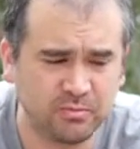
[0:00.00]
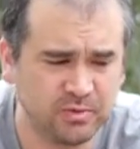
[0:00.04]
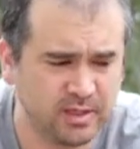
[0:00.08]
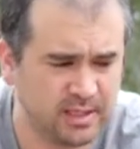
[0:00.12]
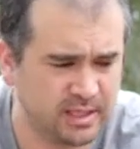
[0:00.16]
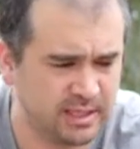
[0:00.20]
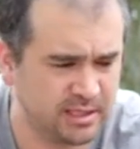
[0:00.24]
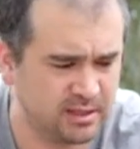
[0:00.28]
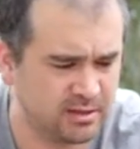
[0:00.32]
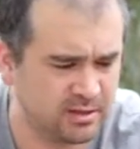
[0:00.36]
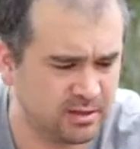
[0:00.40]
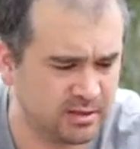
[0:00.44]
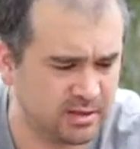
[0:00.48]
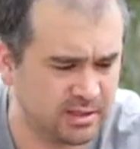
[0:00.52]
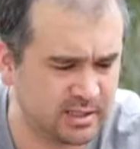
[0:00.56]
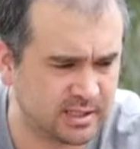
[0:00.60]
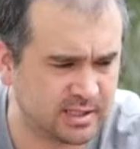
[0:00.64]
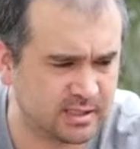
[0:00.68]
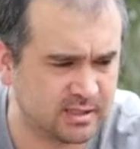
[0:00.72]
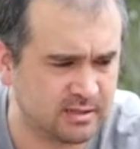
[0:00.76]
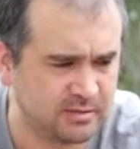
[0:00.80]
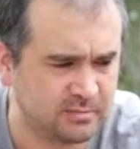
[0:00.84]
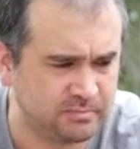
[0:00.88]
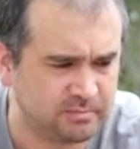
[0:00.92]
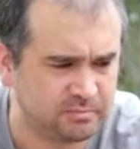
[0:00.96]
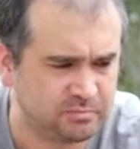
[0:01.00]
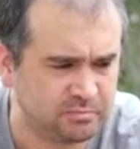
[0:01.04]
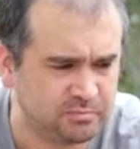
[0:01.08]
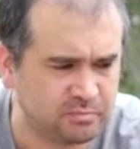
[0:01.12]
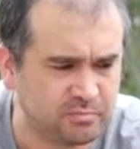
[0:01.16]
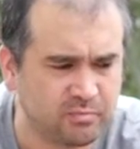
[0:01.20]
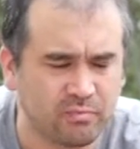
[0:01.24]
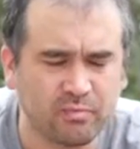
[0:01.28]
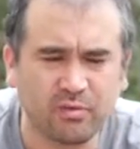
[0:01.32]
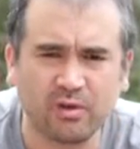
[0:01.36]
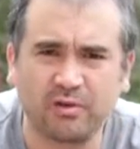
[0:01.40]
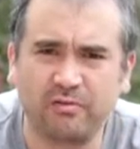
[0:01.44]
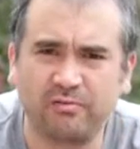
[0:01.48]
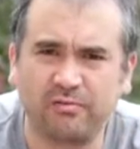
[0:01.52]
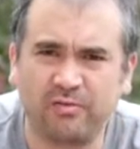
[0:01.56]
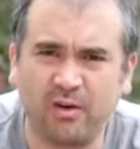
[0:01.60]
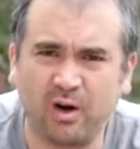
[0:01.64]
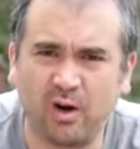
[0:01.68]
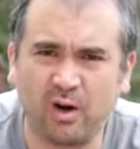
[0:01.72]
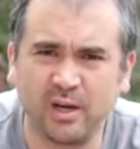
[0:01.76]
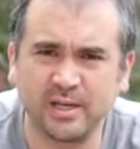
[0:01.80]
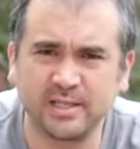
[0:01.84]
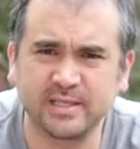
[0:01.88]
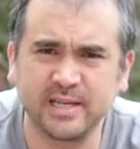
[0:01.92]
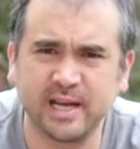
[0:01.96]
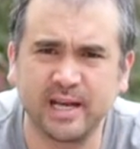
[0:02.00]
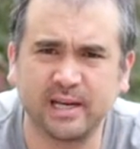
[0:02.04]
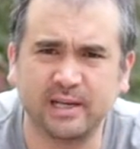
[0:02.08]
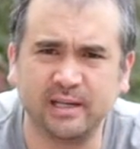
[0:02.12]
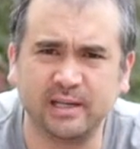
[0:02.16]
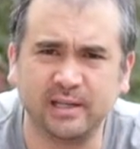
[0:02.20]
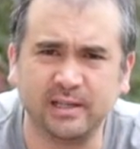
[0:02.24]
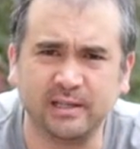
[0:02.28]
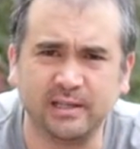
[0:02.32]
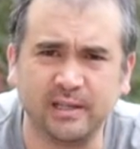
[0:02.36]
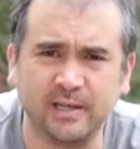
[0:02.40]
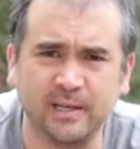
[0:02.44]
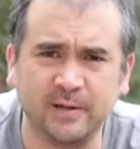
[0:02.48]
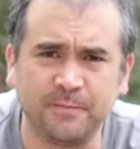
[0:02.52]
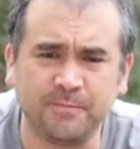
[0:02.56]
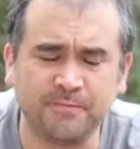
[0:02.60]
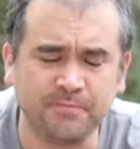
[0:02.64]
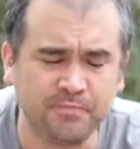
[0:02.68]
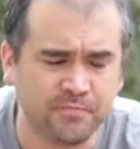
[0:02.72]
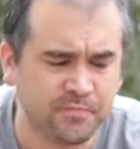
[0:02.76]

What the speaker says: really nice fine tannin in there.